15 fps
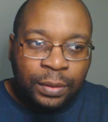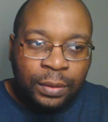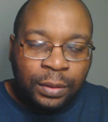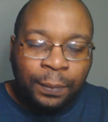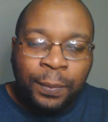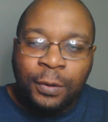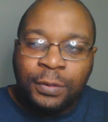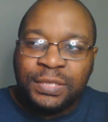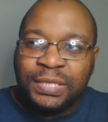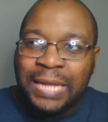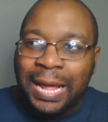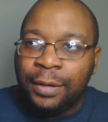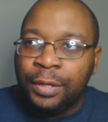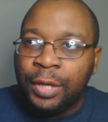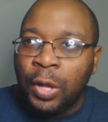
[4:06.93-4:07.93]
The person
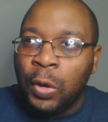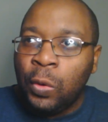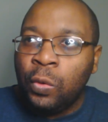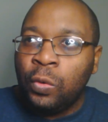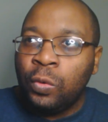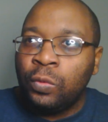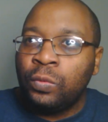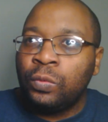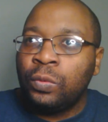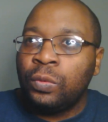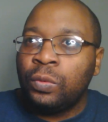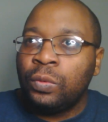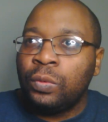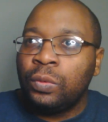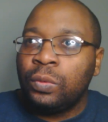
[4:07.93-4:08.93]
I know
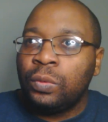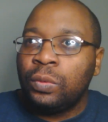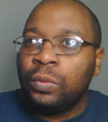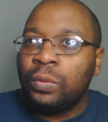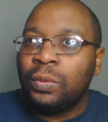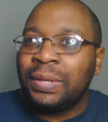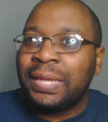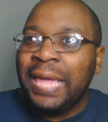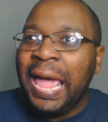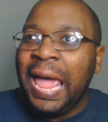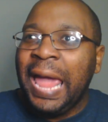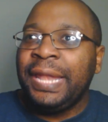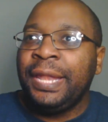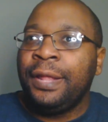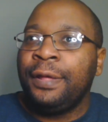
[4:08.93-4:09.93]

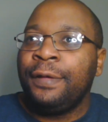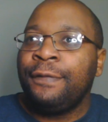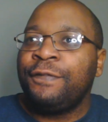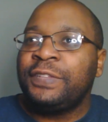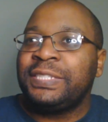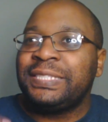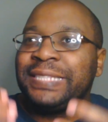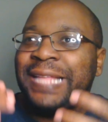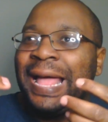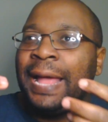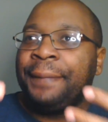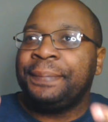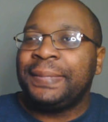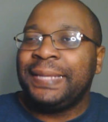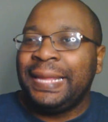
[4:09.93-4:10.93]
kind of
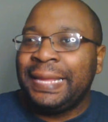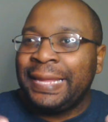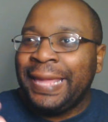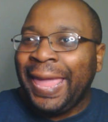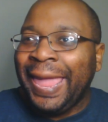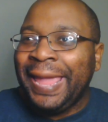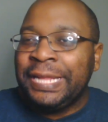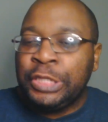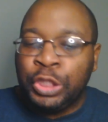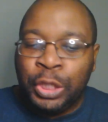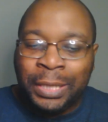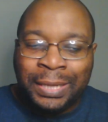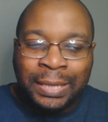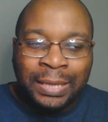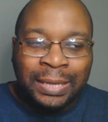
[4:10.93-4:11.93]
stopped
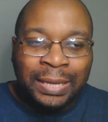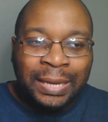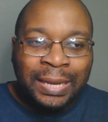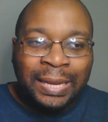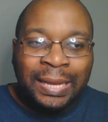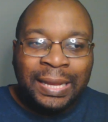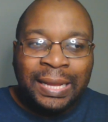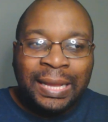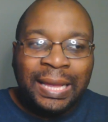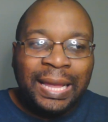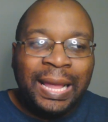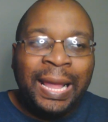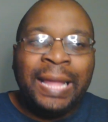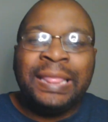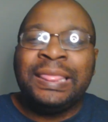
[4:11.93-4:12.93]
engaging
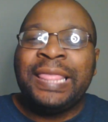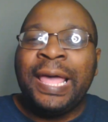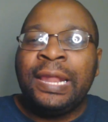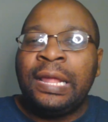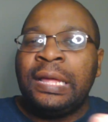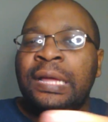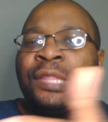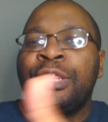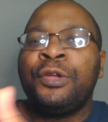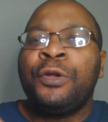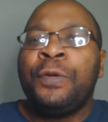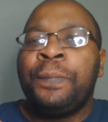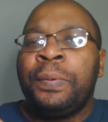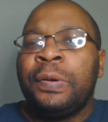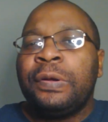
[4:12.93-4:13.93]
in that other
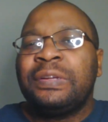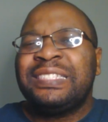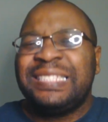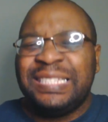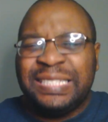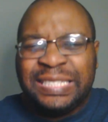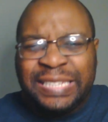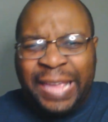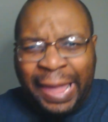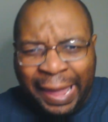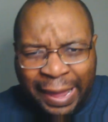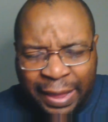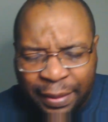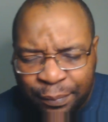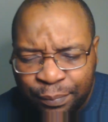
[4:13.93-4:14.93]
person's
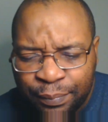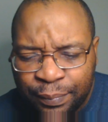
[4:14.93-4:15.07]
game.